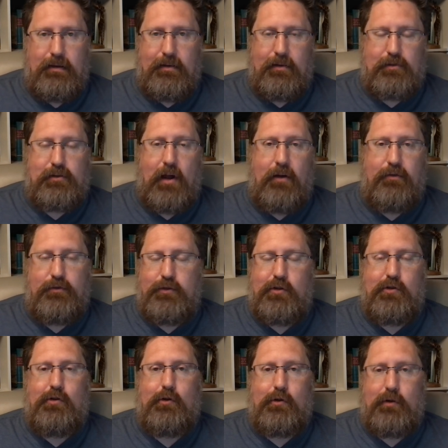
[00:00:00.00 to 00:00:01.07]
stuff to
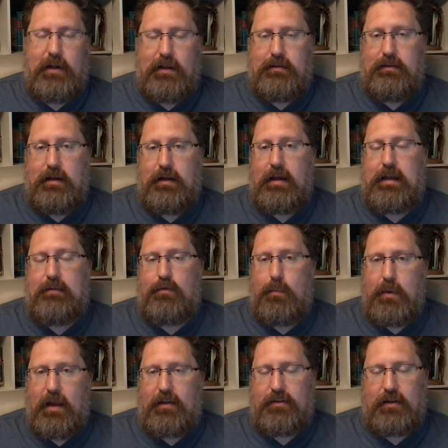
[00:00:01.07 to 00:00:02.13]
you and I give a
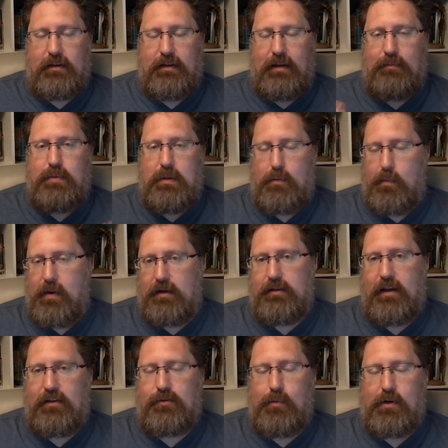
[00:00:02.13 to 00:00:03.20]
blessing and people bear
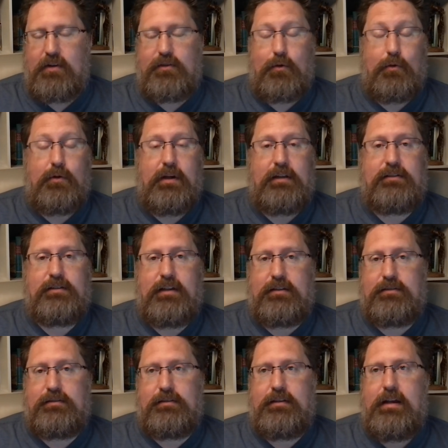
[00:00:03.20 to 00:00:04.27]
testimony. So it's
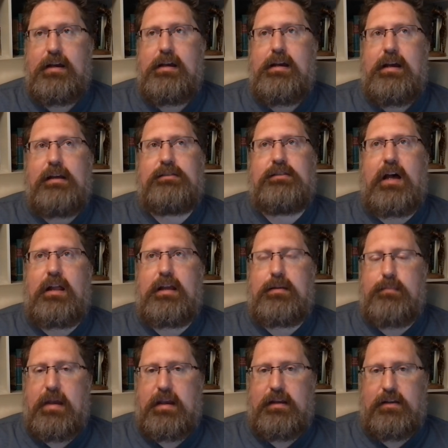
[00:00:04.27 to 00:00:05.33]
not like
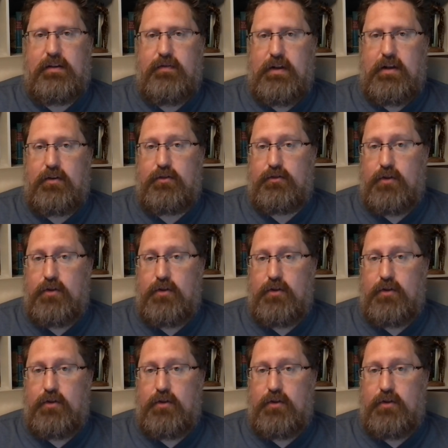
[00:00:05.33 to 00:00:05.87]
making these videos. There's